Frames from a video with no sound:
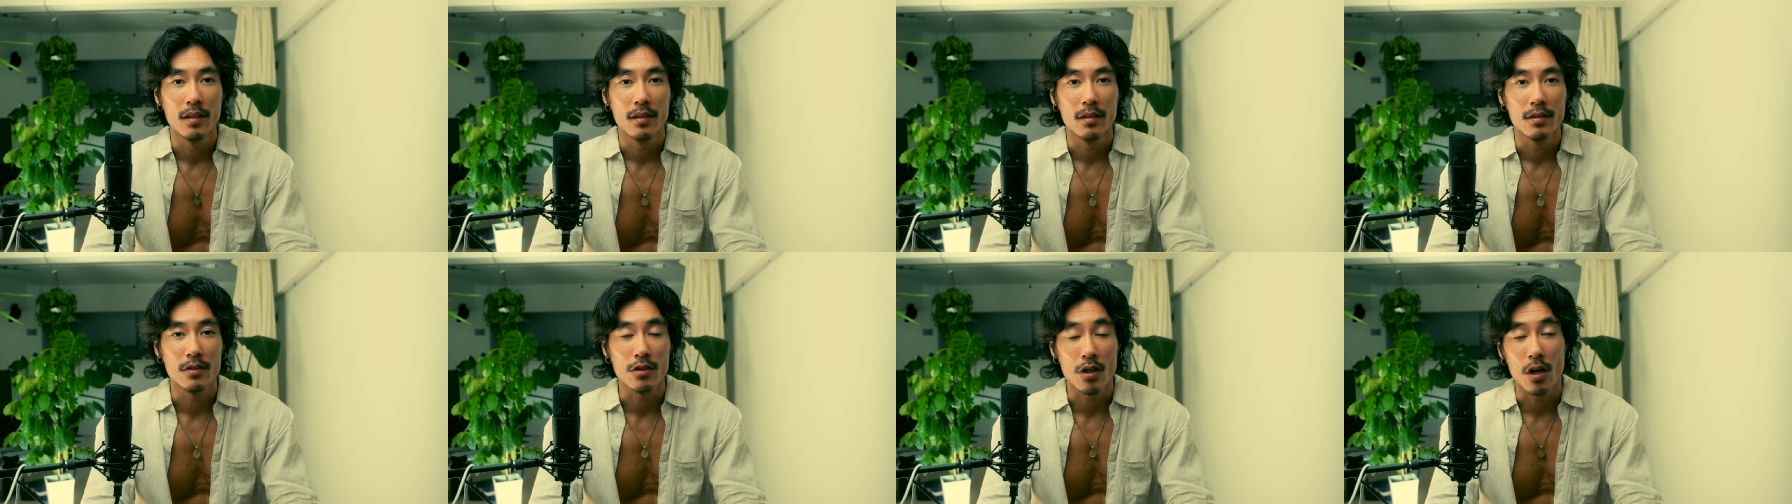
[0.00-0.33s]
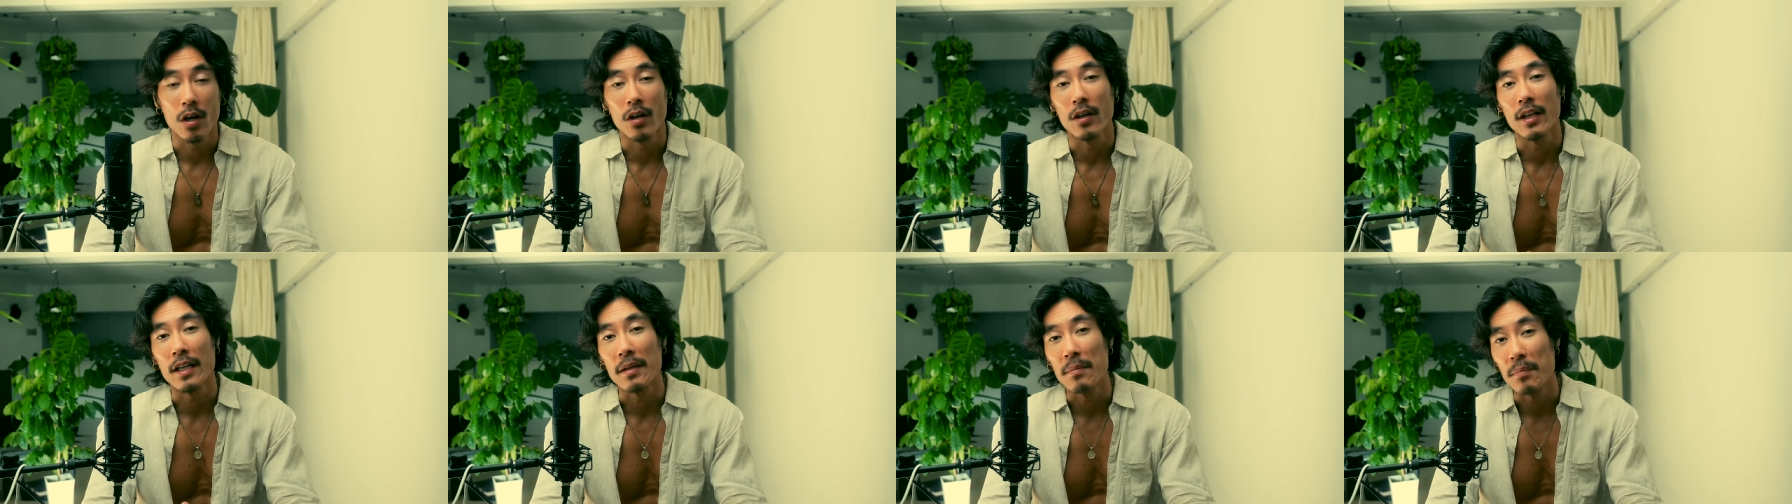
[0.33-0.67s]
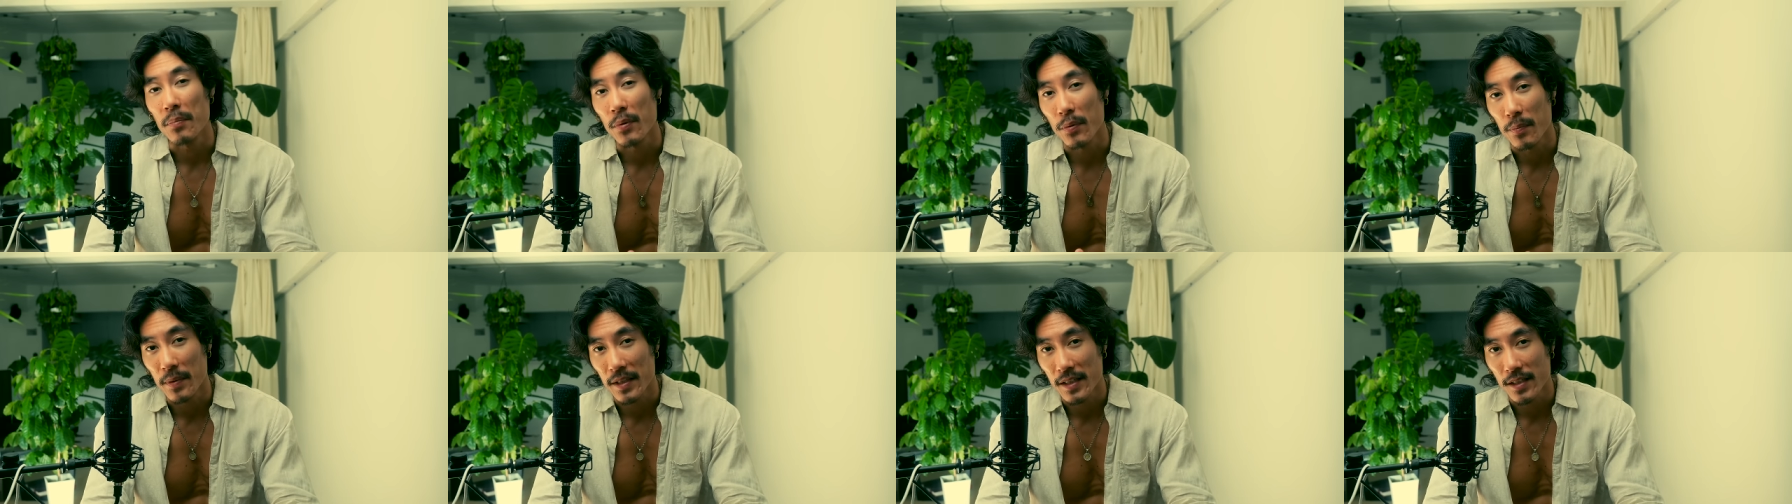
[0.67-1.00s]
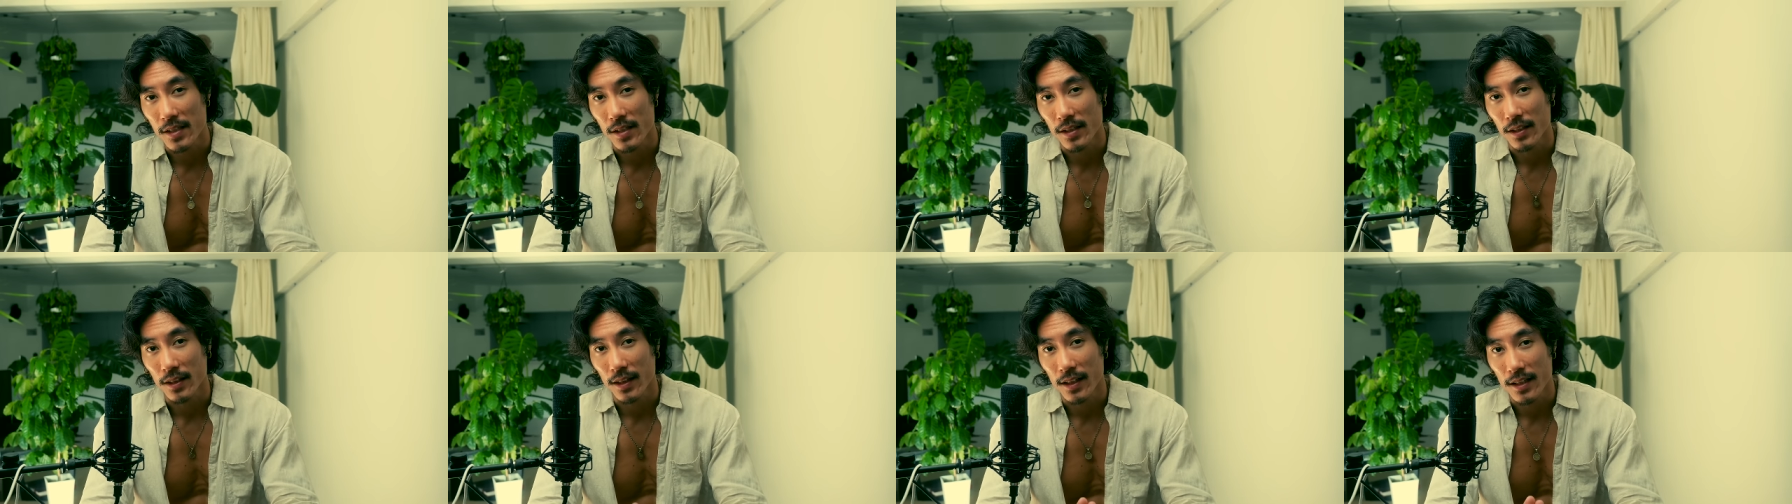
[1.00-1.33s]
start
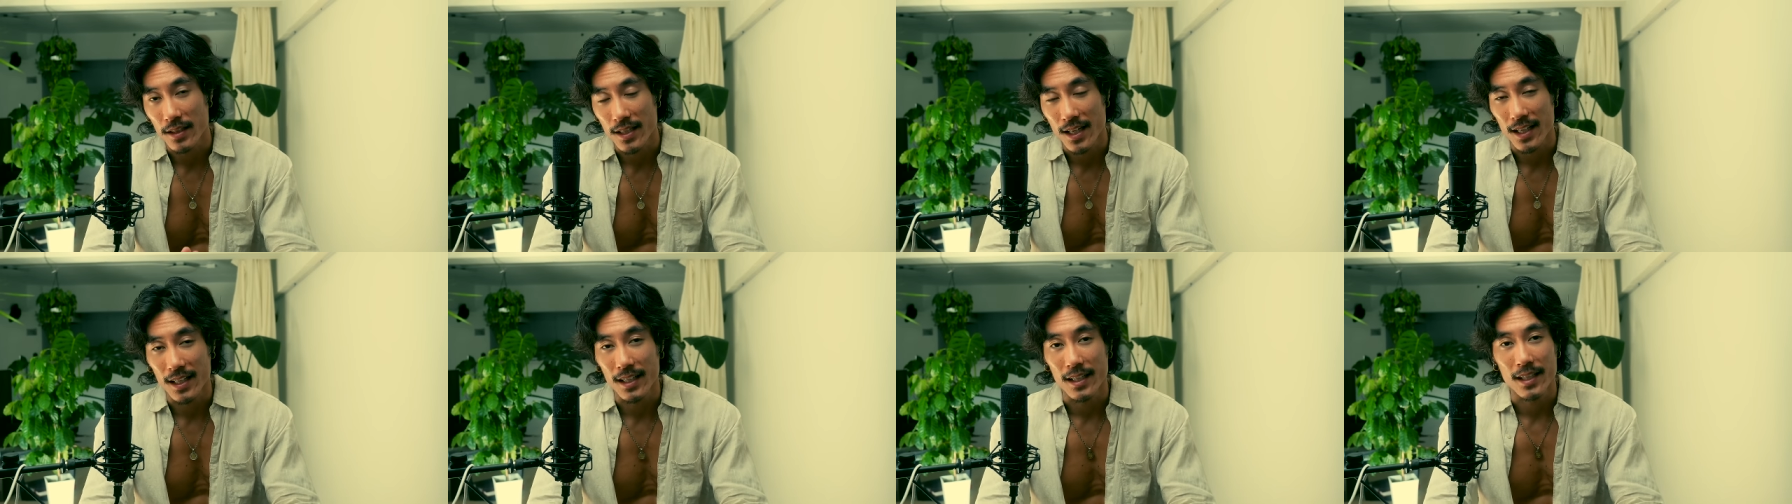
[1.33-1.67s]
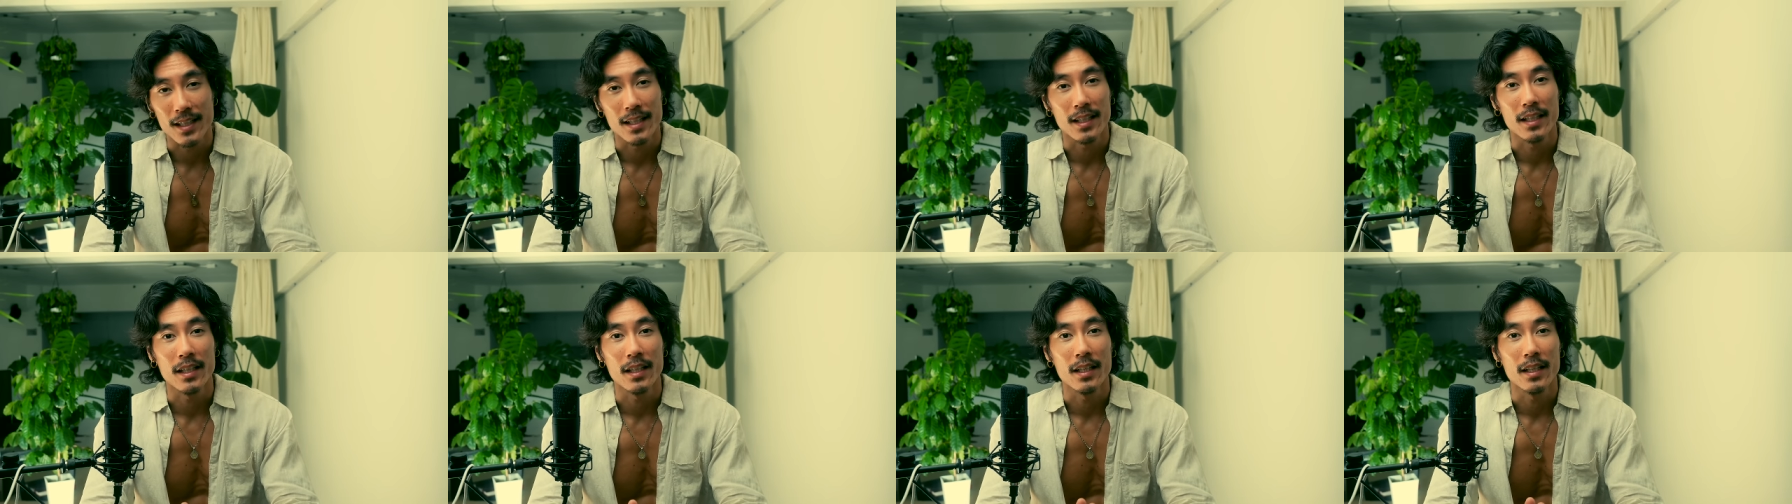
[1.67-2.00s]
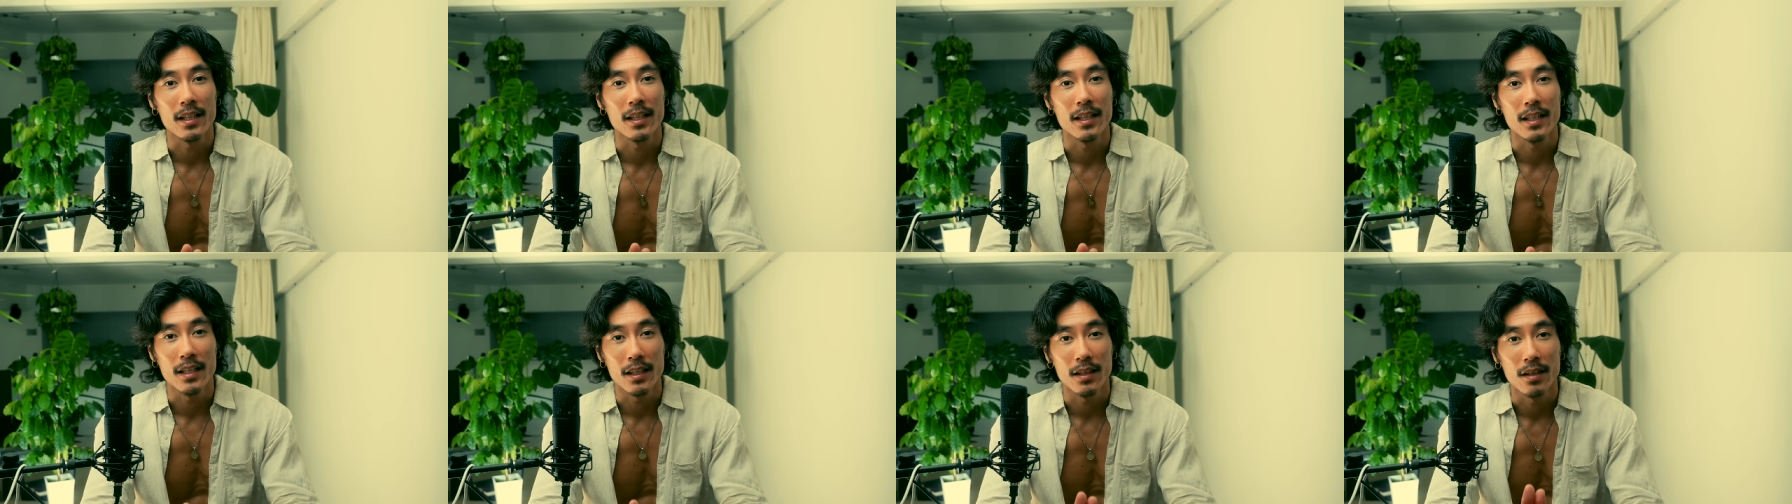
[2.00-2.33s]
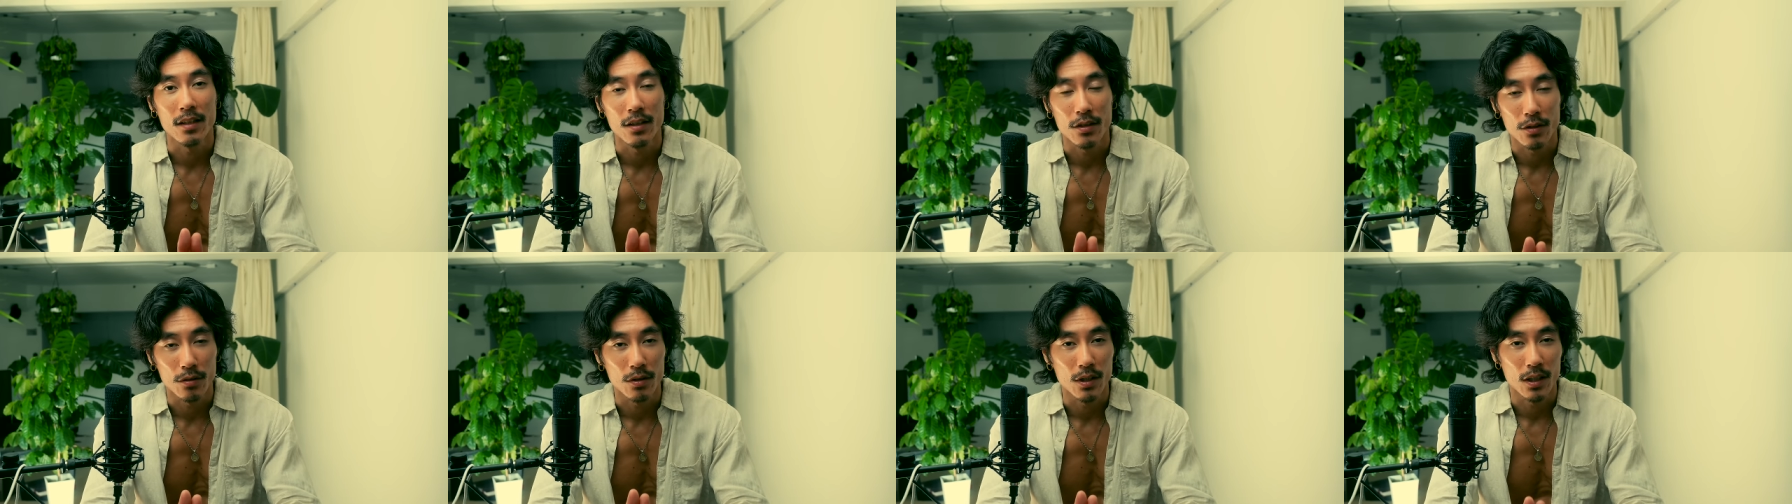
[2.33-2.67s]
implementing the technique
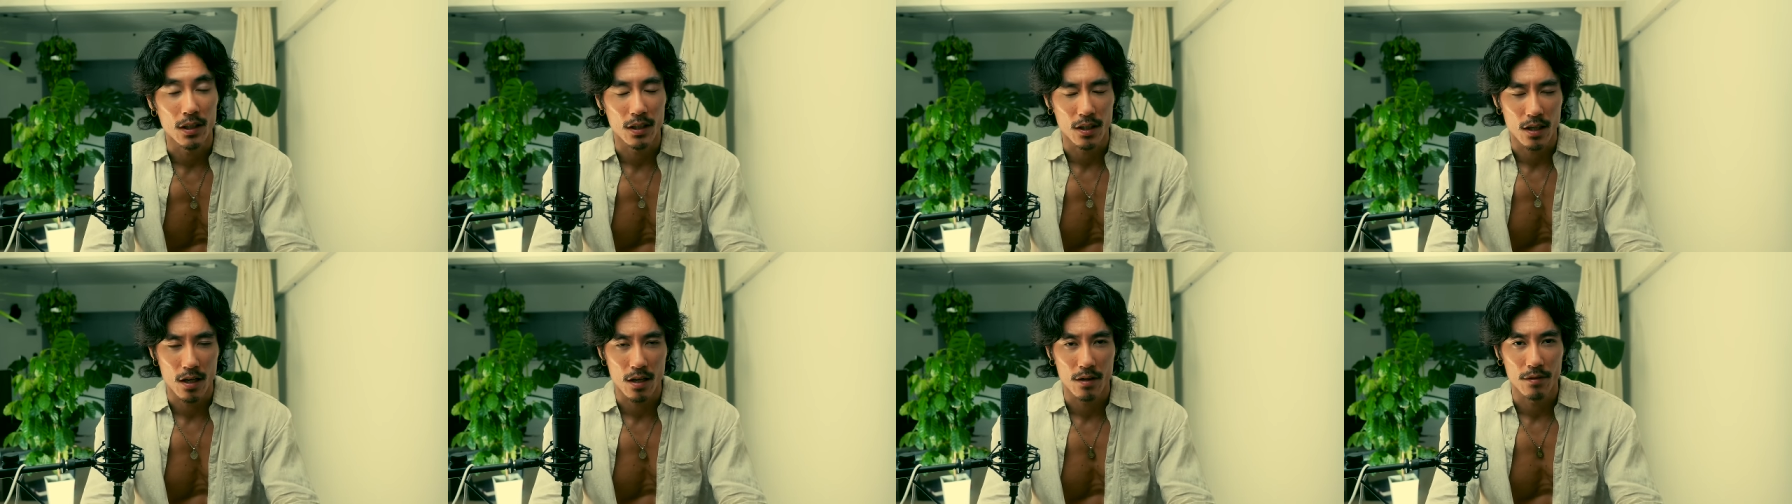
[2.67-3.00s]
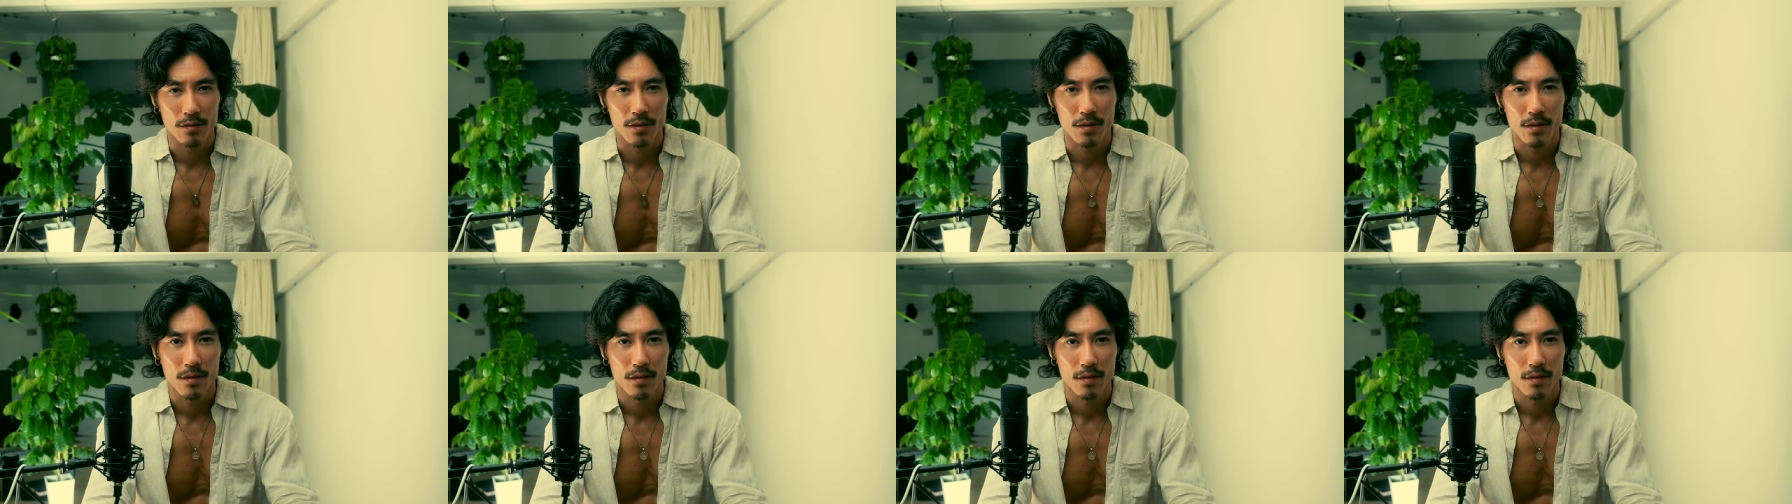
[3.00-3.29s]
in your daily life.